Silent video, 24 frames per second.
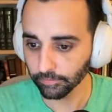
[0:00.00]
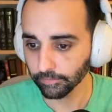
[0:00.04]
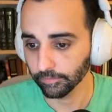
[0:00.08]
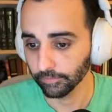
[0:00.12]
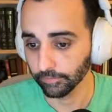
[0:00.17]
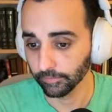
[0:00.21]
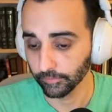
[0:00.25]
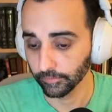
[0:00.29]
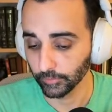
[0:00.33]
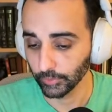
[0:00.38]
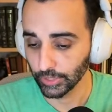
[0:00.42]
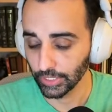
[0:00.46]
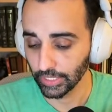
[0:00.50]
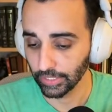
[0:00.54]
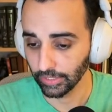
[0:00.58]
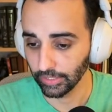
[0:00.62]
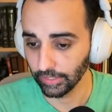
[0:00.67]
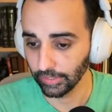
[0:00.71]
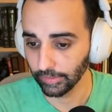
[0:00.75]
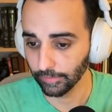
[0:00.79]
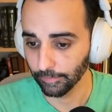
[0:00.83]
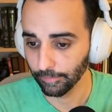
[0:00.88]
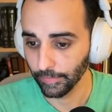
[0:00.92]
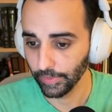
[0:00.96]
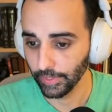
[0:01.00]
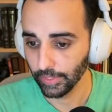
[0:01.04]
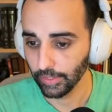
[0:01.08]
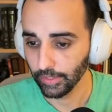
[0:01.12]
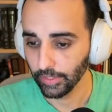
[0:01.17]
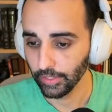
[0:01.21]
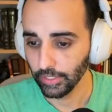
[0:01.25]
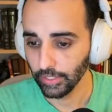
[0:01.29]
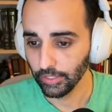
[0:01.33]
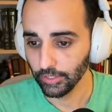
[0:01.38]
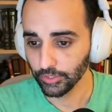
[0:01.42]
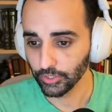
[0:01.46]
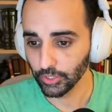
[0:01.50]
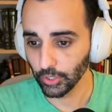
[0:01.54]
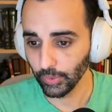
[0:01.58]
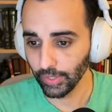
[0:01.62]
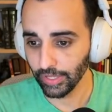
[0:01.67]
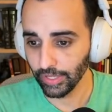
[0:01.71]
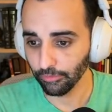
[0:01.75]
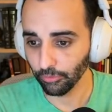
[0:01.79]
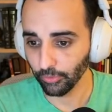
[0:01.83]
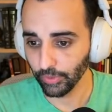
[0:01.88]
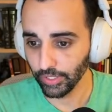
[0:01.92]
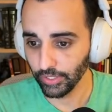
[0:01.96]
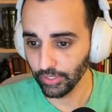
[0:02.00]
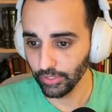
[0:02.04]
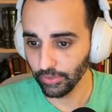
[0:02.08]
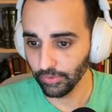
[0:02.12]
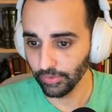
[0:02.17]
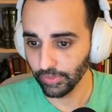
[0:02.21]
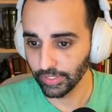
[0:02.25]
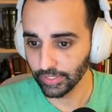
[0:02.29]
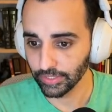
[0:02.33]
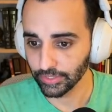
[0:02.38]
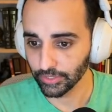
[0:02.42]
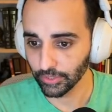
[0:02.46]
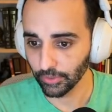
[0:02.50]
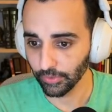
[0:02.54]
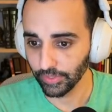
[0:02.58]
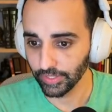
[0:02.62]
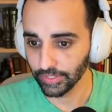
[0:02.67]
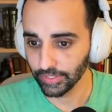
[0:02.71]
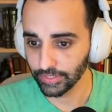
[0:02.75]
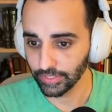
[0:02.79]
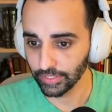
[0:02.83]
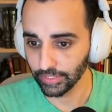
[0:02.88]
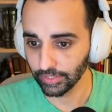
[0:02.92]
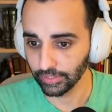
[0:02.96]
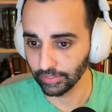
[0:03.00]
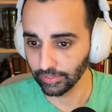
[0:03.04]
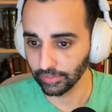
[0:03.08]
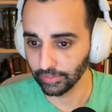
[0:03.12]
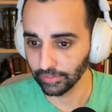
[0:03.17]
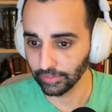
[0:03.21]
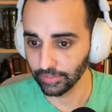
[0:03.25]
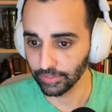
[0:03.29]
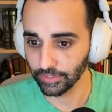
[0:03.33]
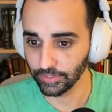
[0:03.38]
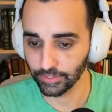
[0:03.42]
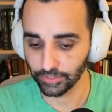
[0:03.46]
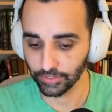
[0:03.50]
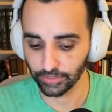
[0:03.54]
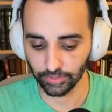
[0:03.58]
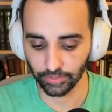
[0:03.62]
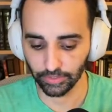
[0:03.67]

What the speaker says: which I like. So if we do this, so this is